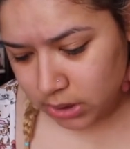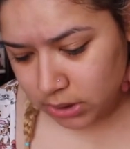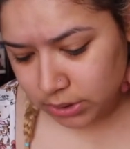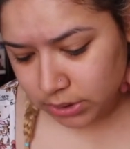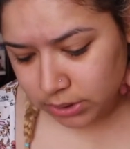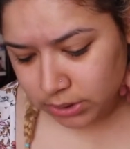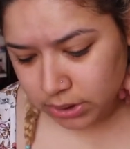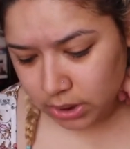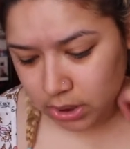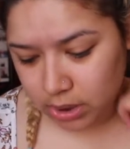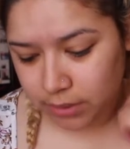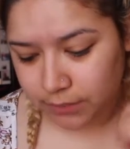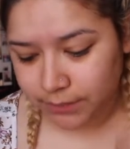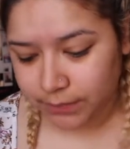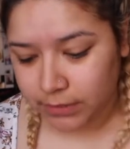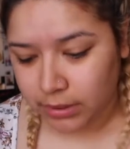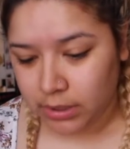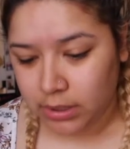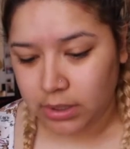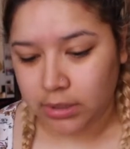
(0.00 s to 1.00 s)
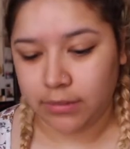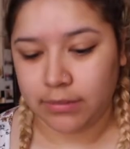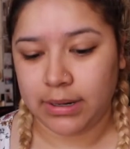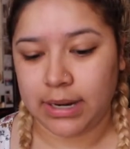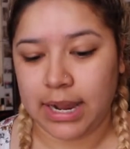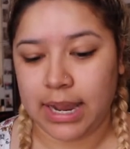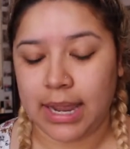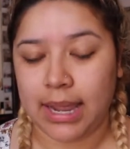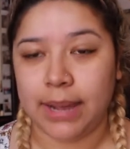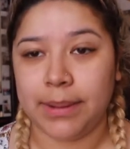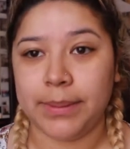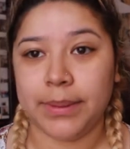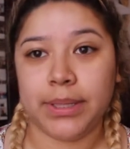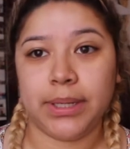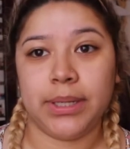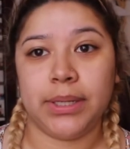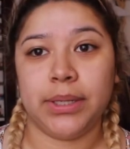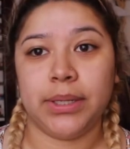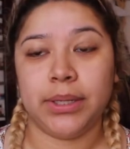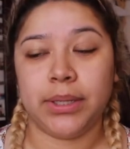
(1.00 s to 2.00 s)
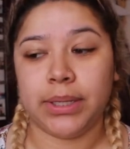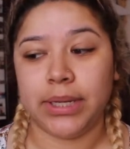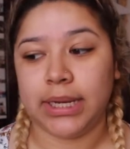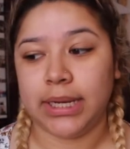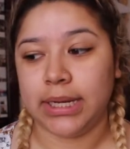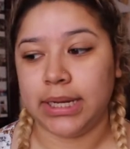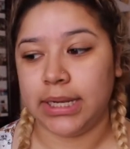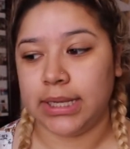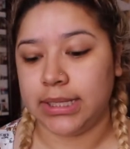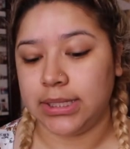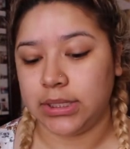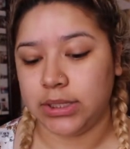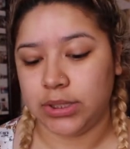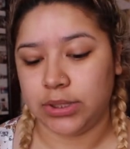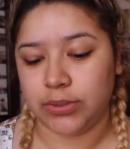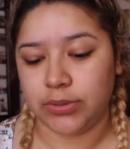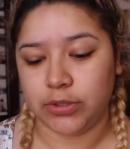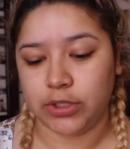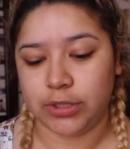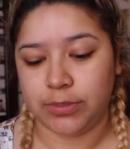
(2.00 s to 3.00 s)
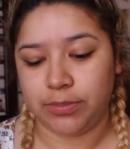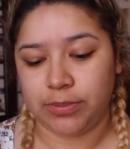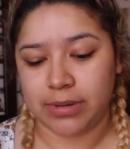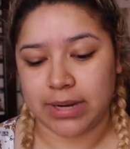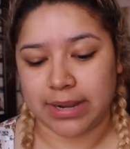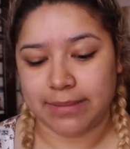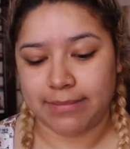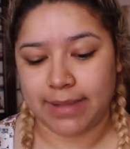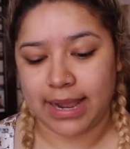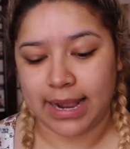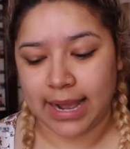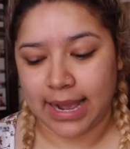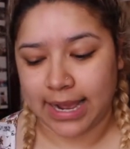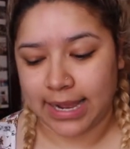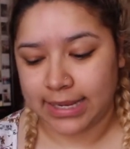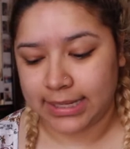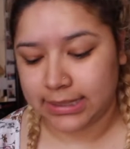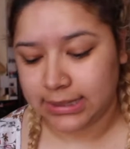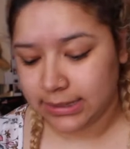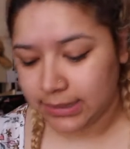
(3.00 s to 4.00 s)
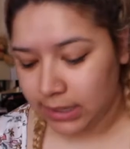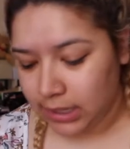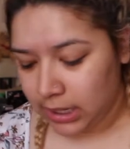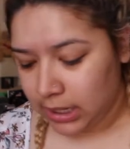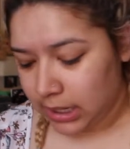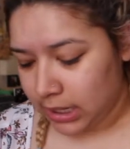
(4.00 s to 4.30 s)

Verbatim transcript: So what I'm going to go ahead and do to prime my eyes